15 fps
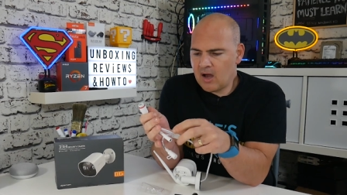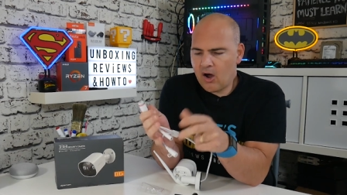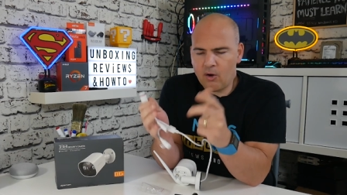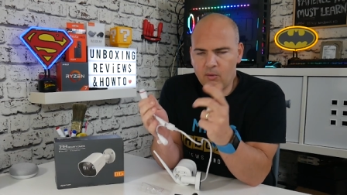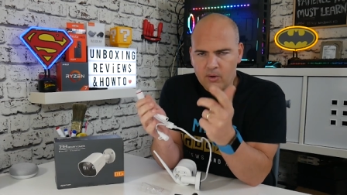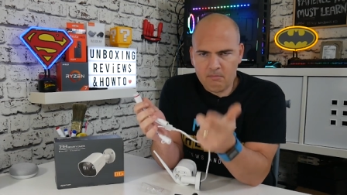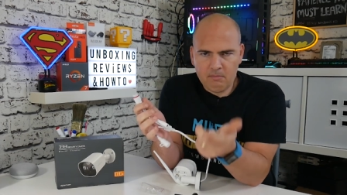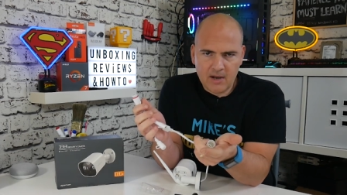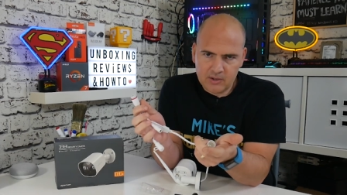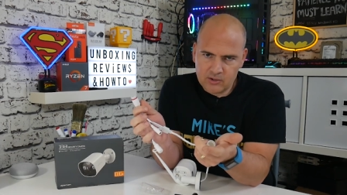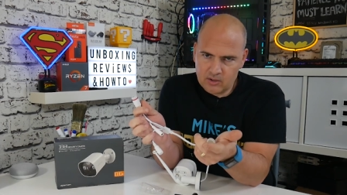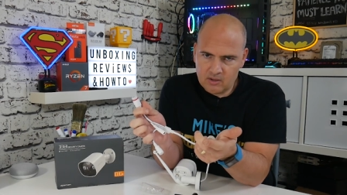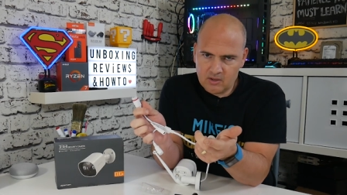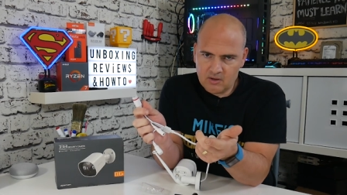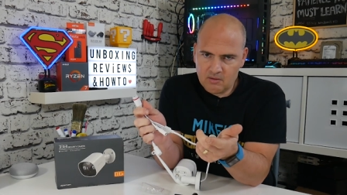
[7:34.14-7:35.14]
I would
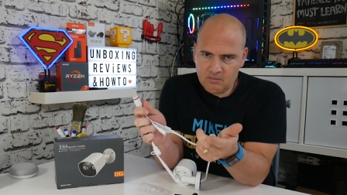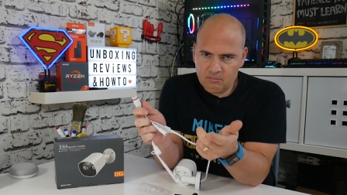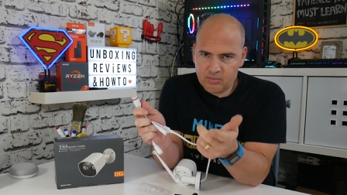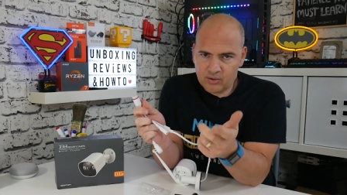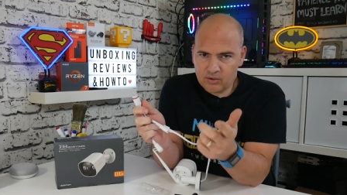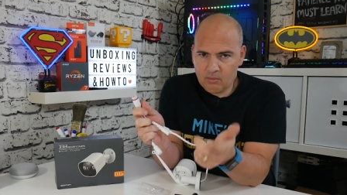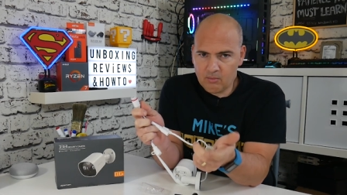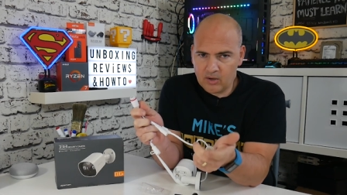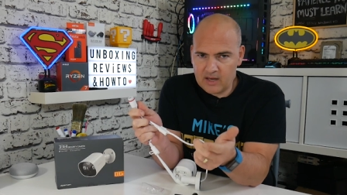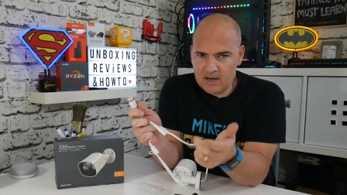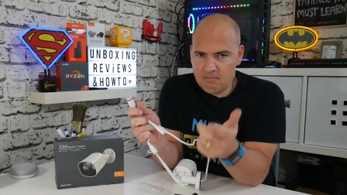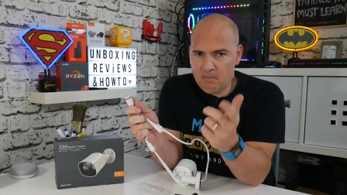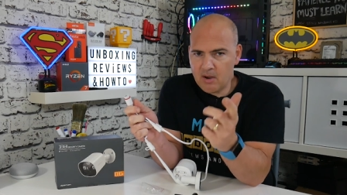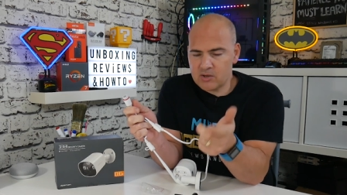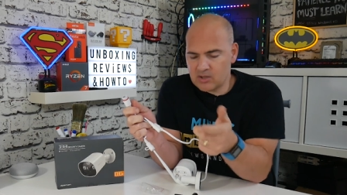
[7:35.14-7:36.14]
imagine predominantly
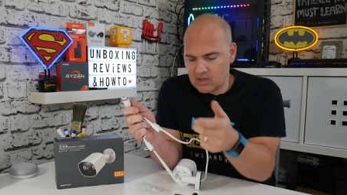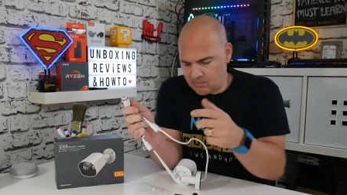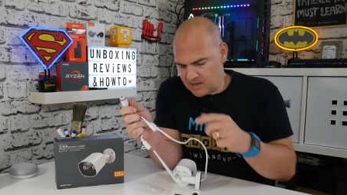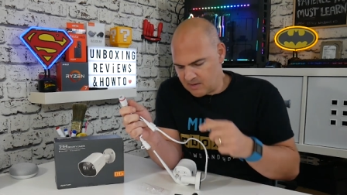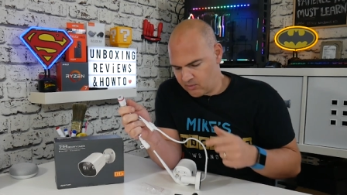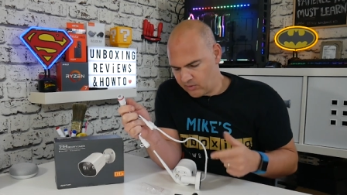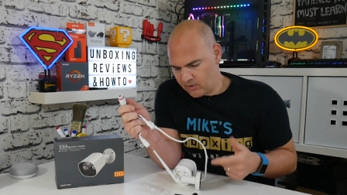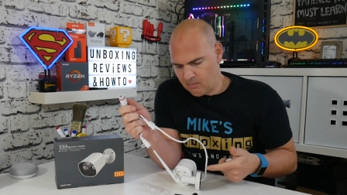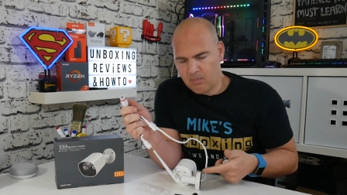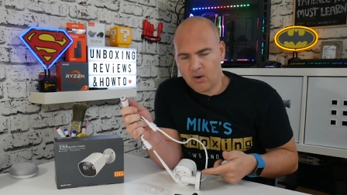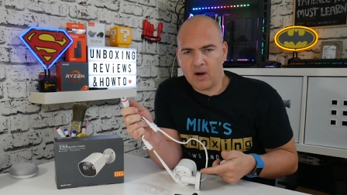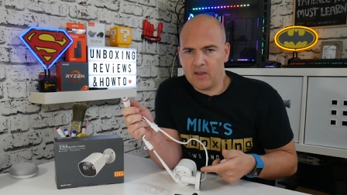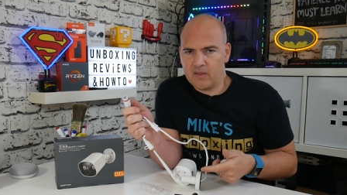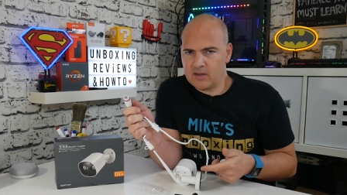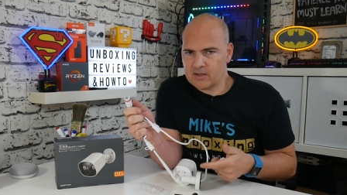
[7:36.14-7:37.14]
most of the people that are
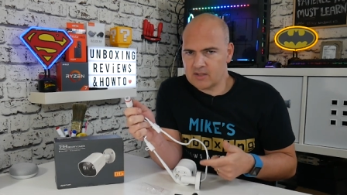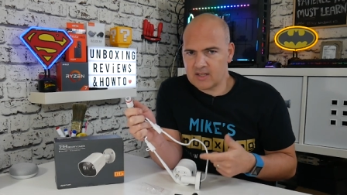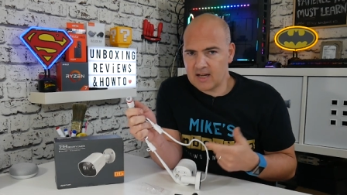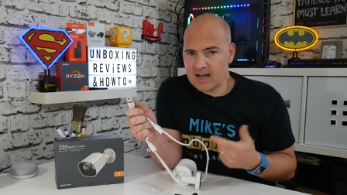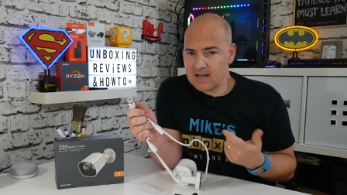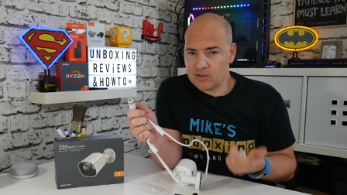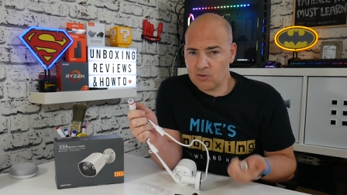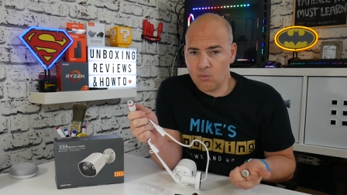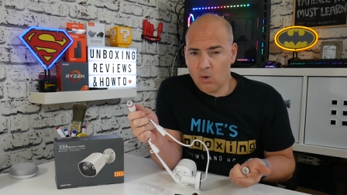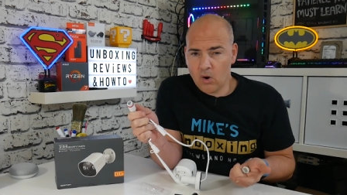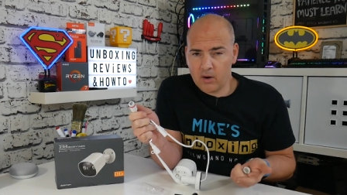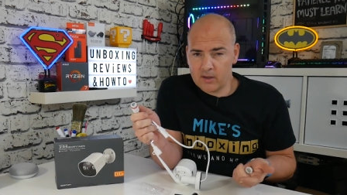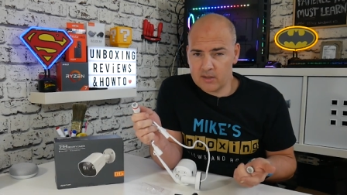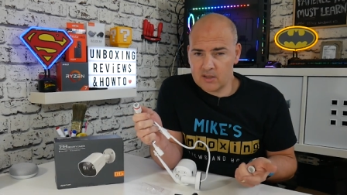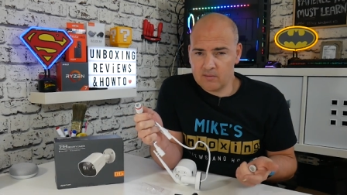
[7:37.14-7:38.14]
buying this as a
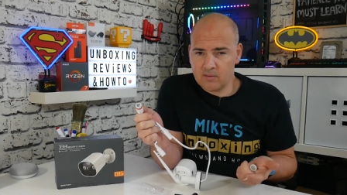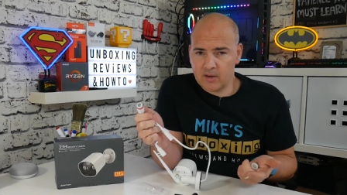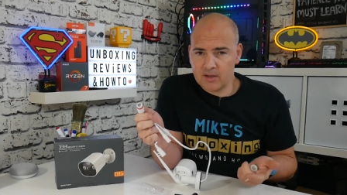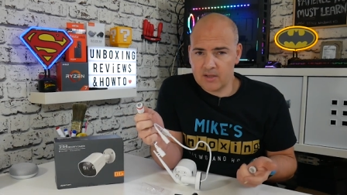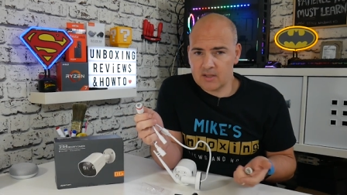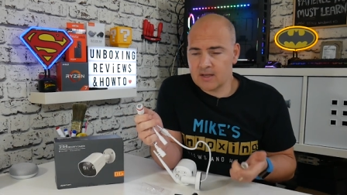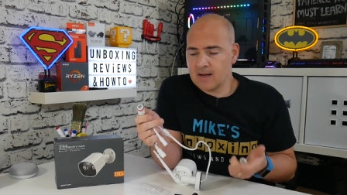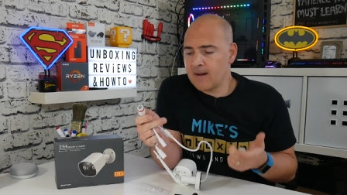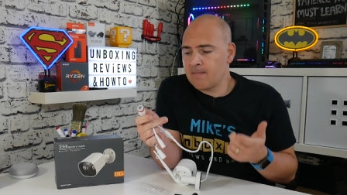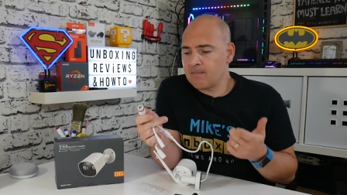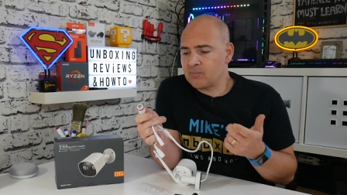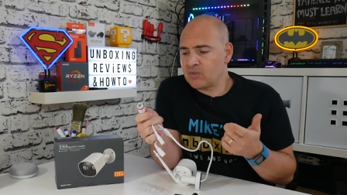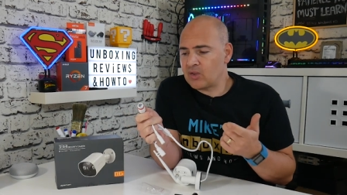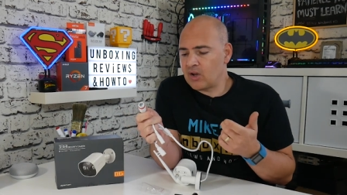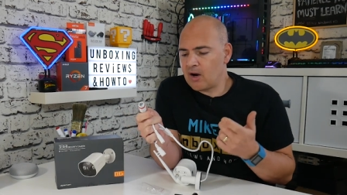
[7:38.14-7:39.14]
wireless device
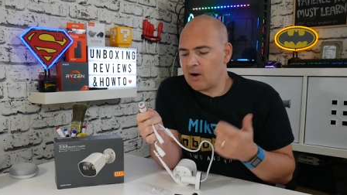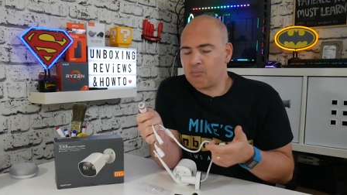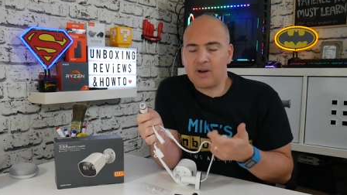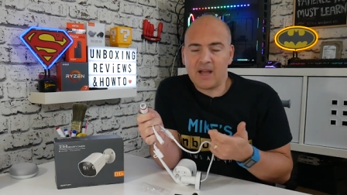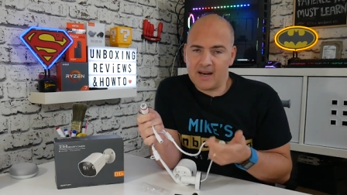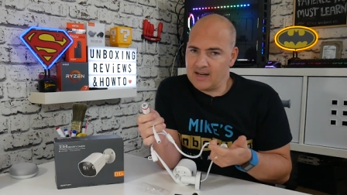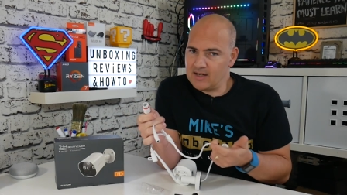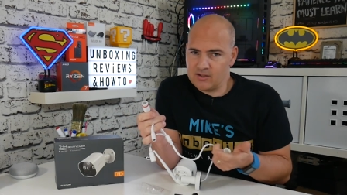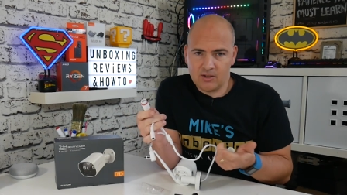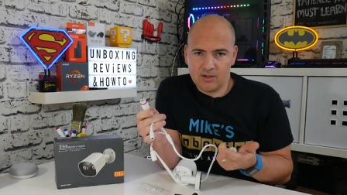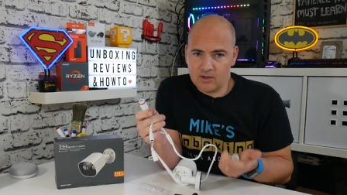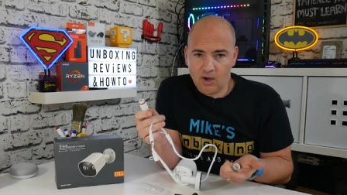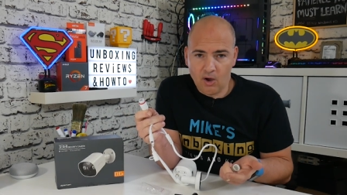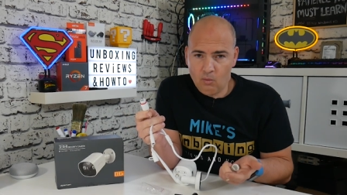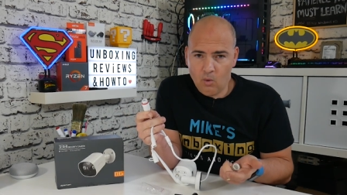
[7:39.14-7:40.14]
are planning to
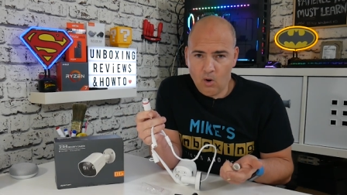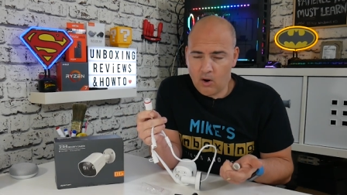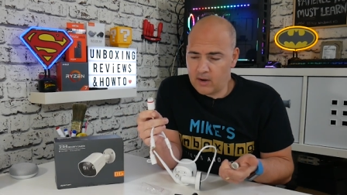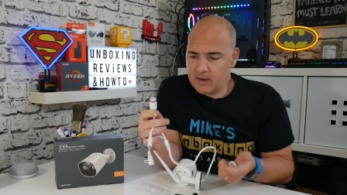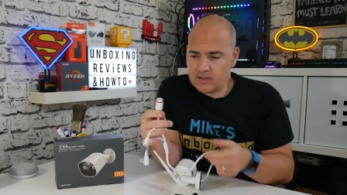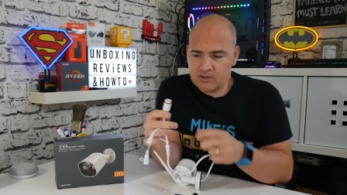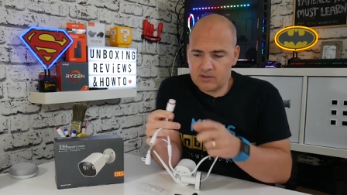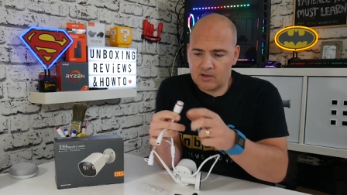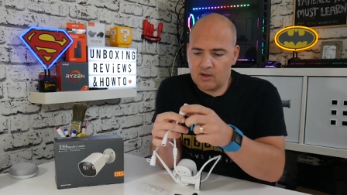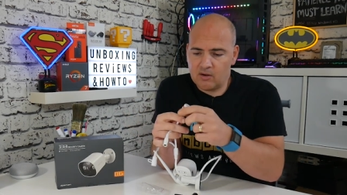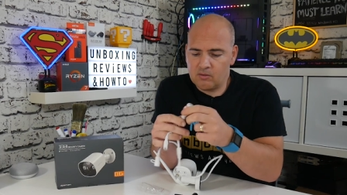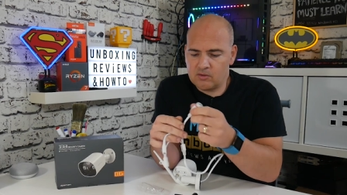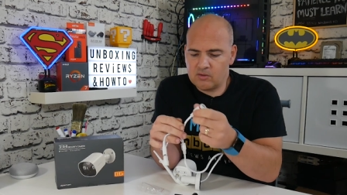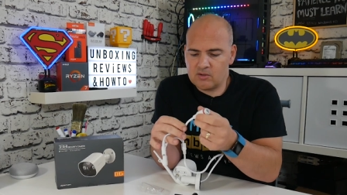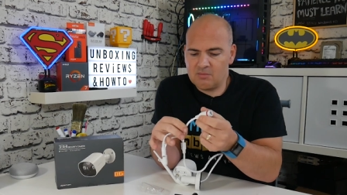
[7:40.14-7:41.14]
go wireless,
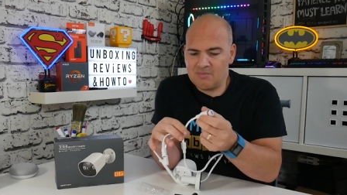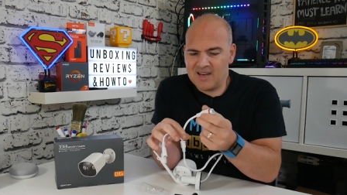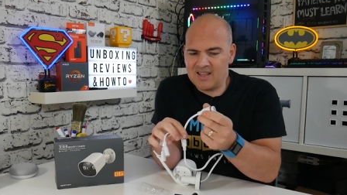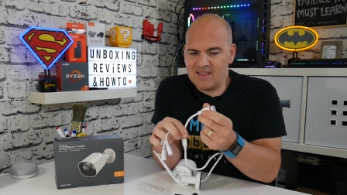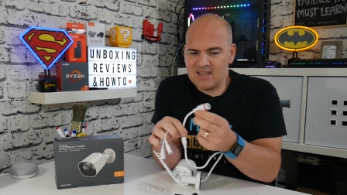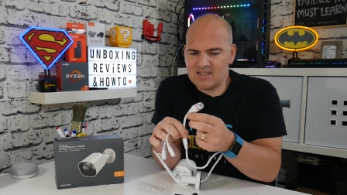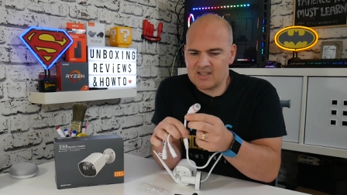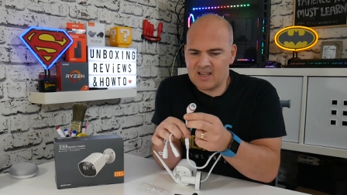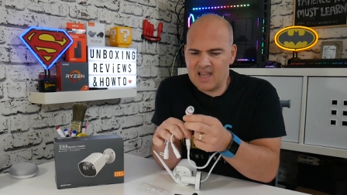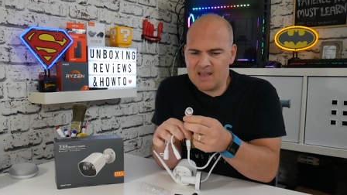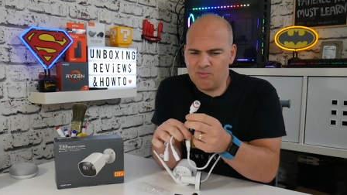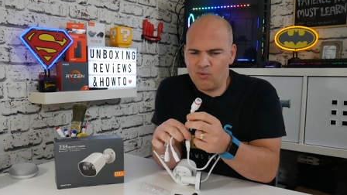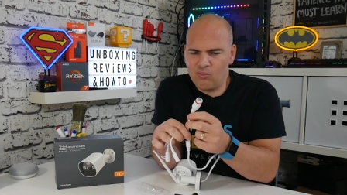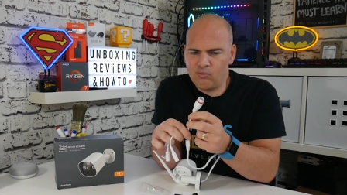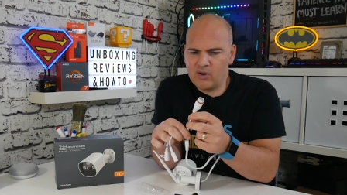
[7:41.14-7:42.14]
so to me this cable